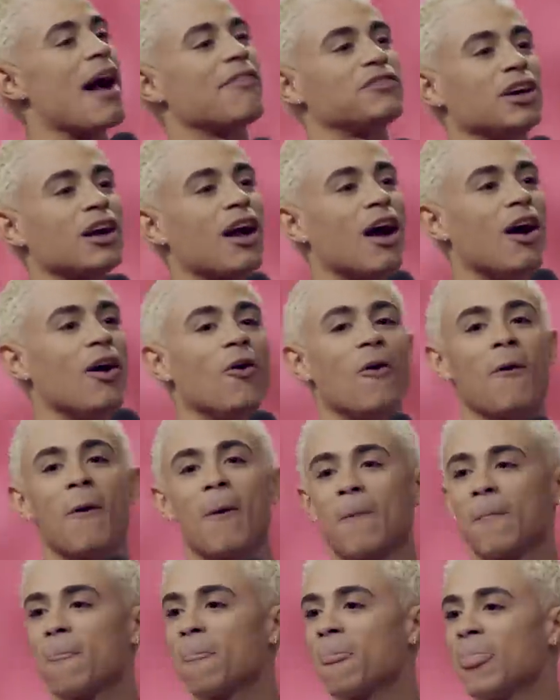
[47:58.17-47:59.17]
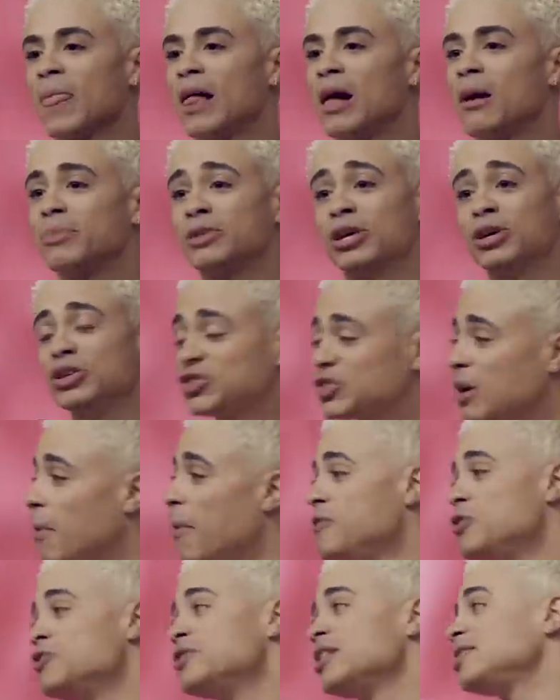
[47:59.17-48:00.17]
if you have to go. There are
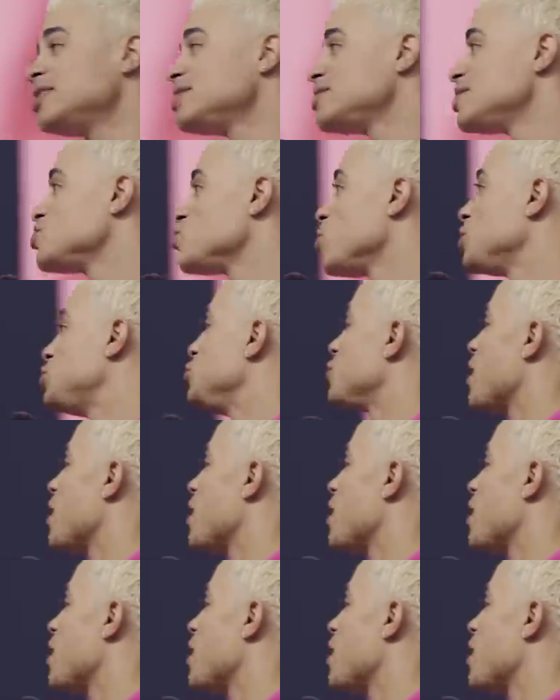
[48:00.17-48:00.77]
some of you that this is